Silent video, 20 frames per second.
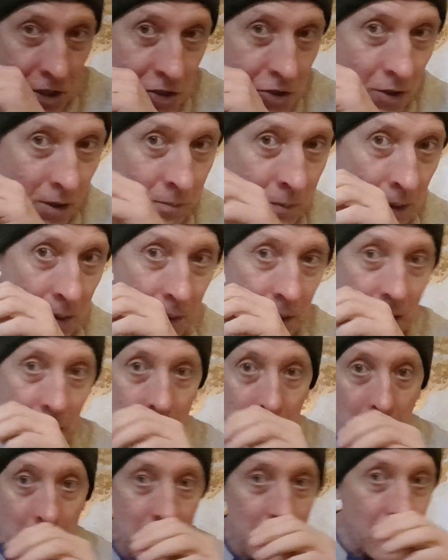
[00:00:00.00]
something like that,
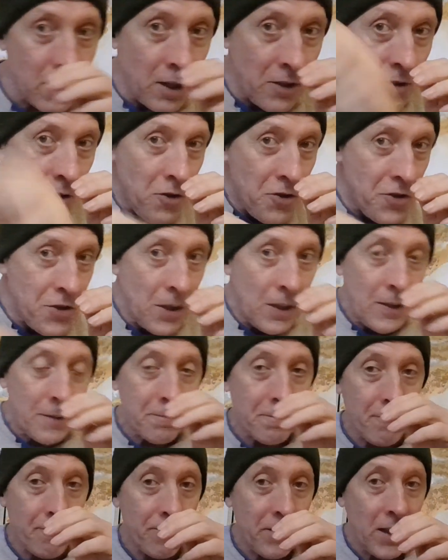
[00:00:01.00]
can I use,
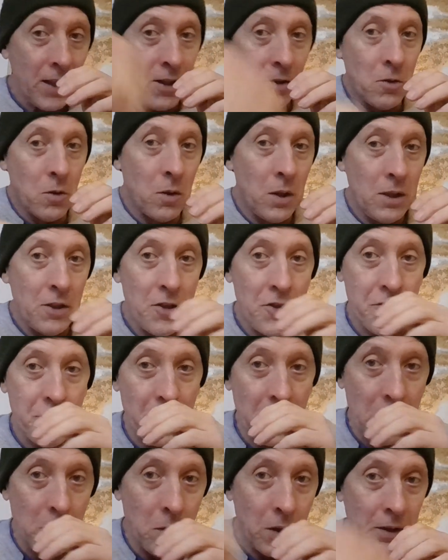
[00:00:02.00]
the
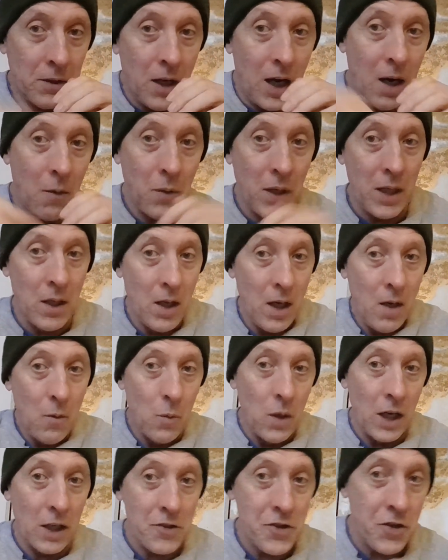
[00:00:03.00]
straight hook that way
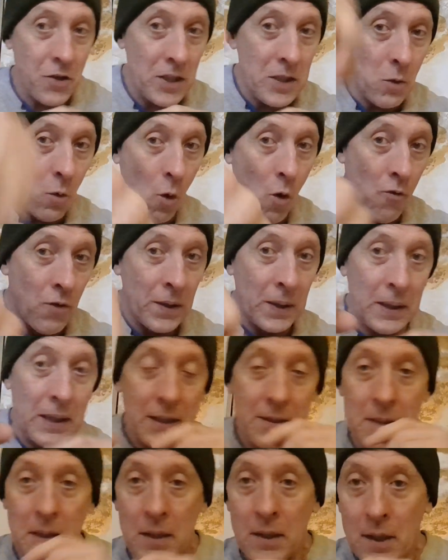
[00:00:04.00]
with a slight overhead?